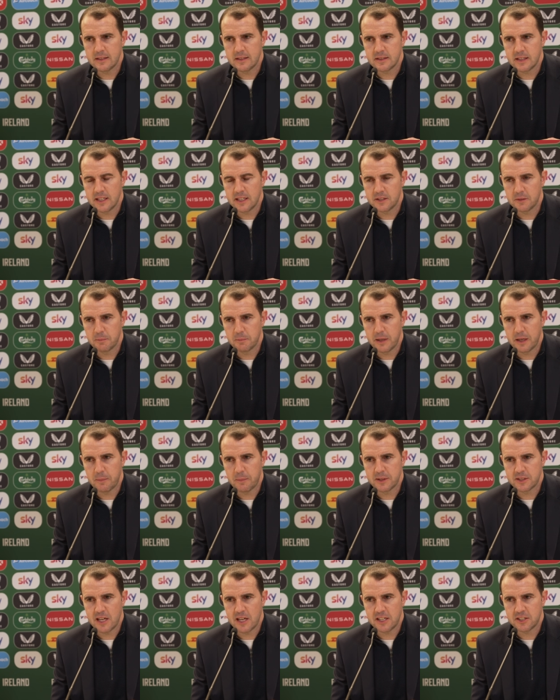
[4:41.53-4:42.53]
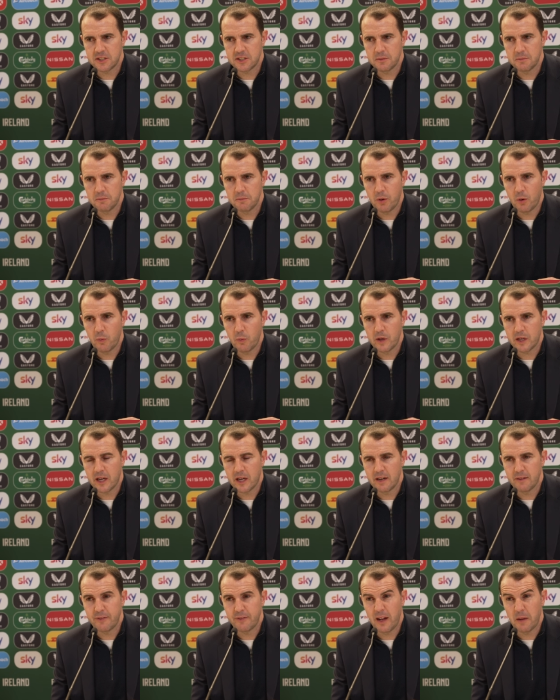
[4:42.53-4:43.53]
decent bit of possession, but we
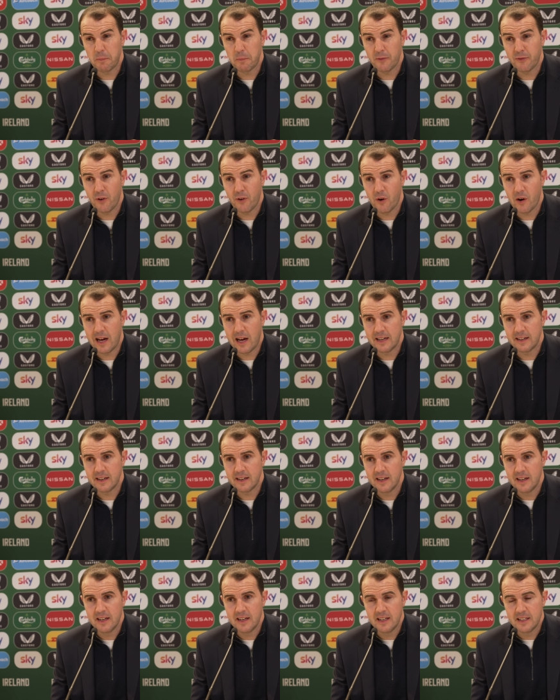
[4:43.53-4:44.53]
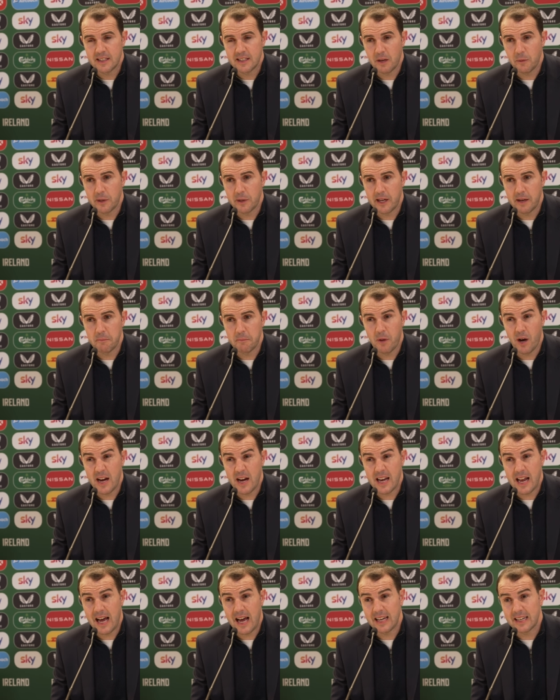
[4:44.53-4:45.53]
kind of felt beforehand that we didn't
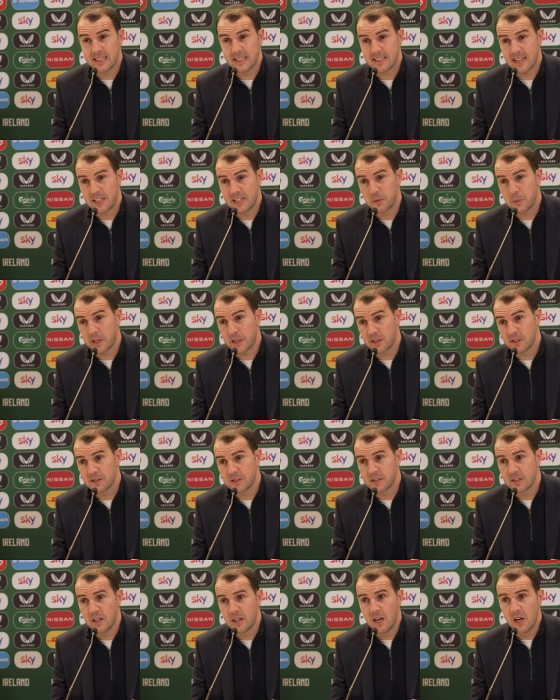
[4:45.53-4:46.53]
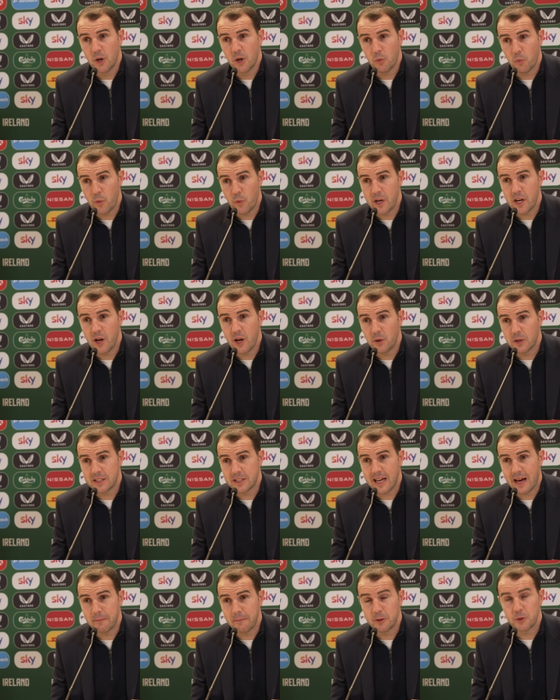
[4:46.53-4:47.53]
mind that, in a sense, because we knew the
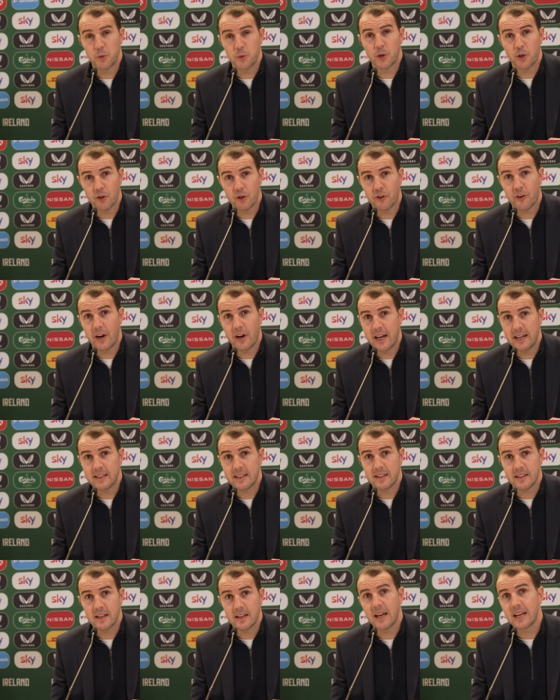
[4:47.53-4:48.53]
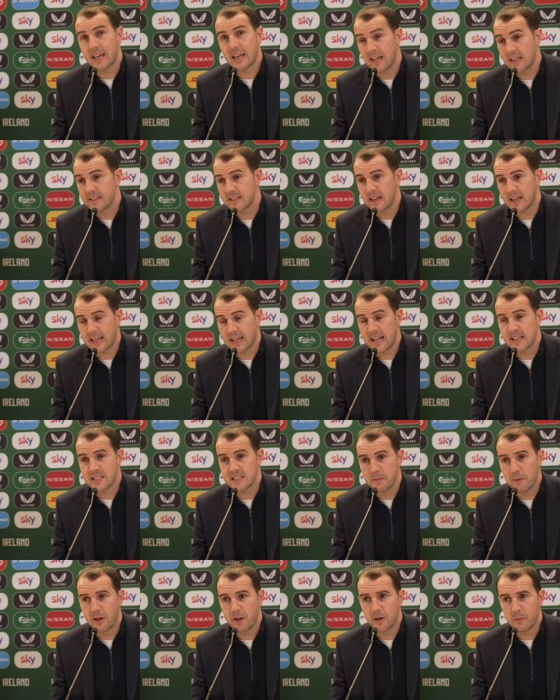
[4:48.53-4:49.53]
damage we could create against
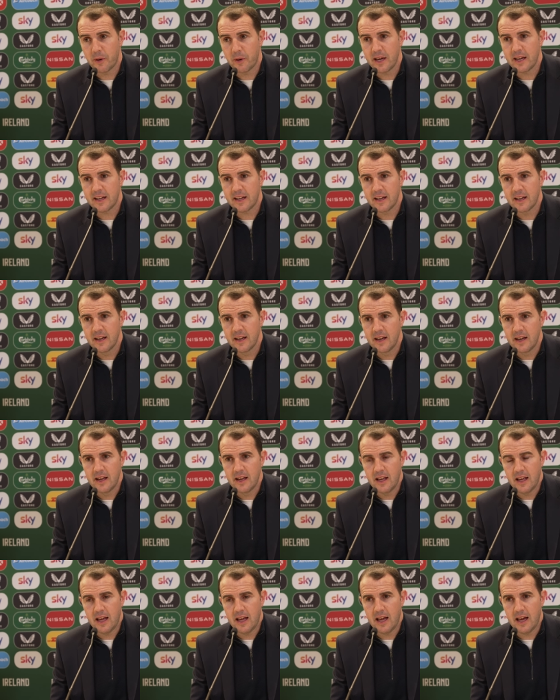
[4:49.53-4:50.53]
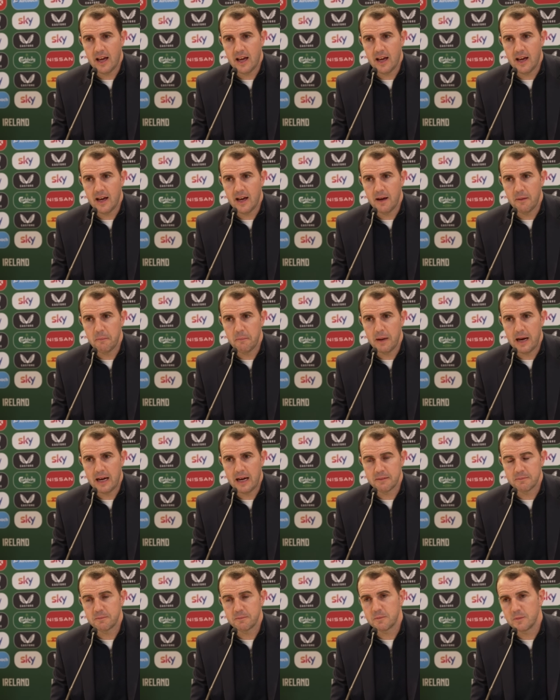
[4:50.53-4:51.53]
them on the break,
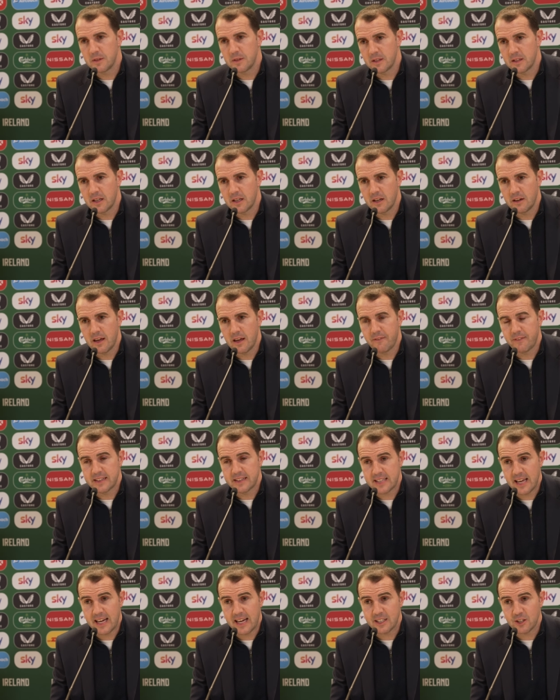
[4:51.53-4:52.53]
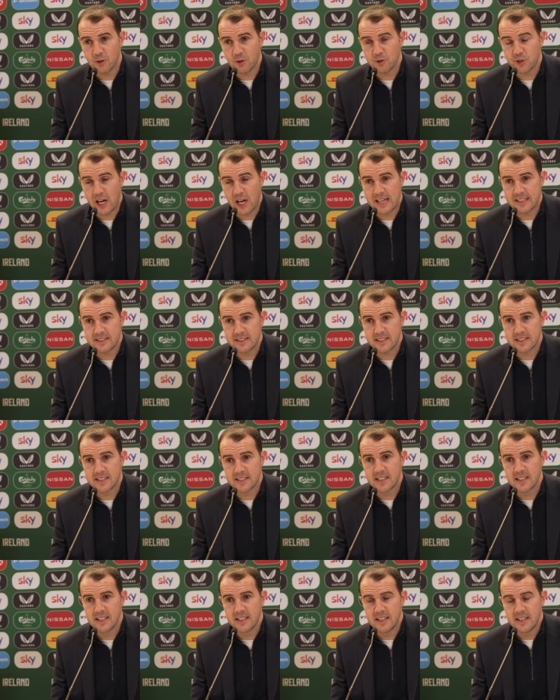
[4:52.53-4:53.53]
and if you take those
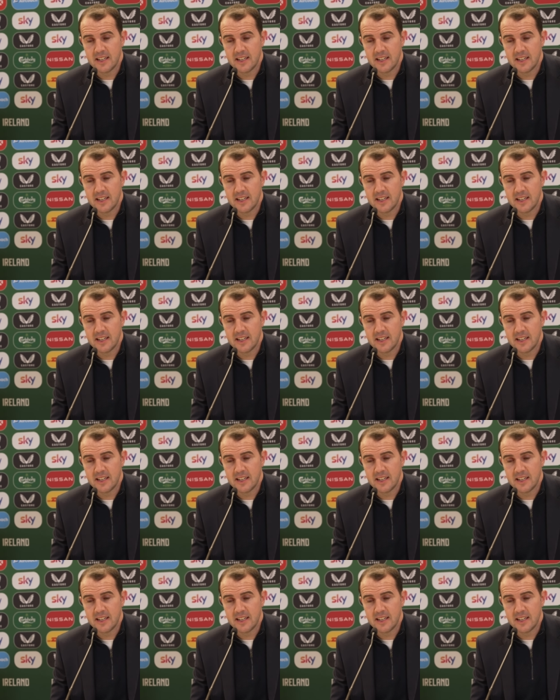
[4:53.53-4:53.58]
chances